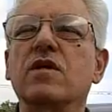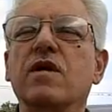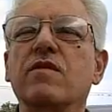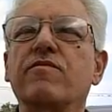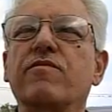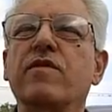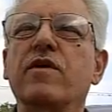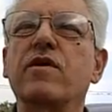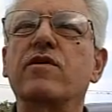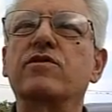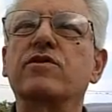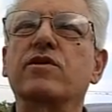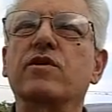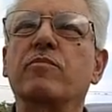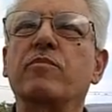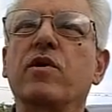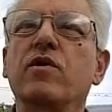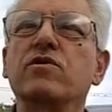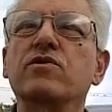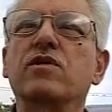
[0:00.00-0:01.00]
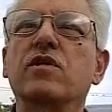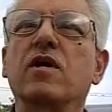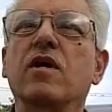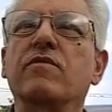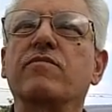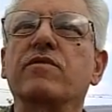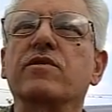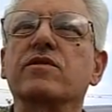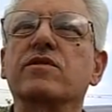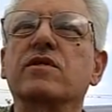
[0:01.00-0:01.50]
not fair to the post
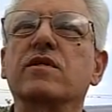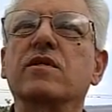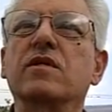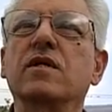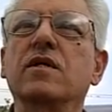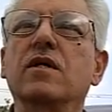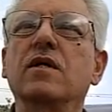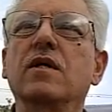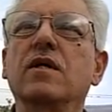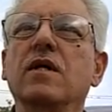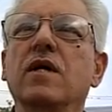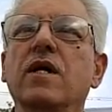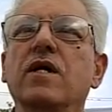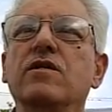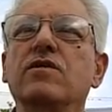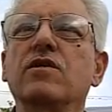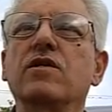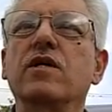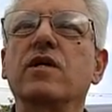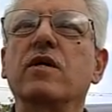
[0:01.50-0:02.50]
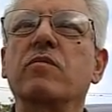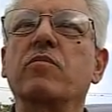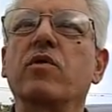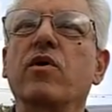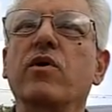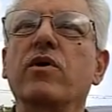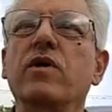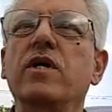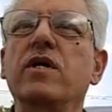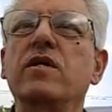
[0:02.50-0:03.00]
office and to the
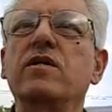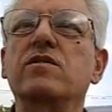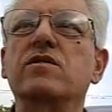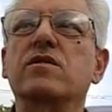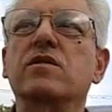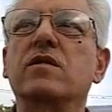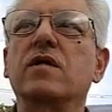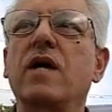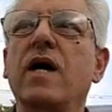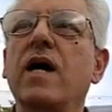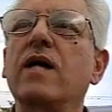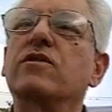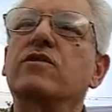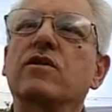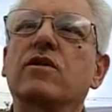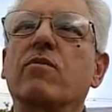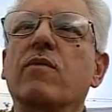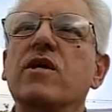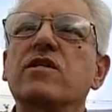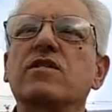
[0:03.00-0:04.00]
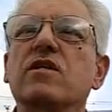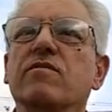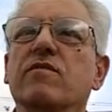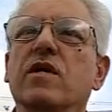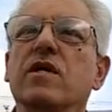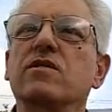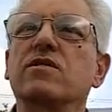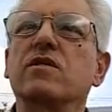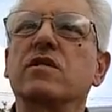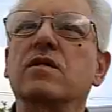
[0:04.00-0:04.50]
employees and to the rest of us.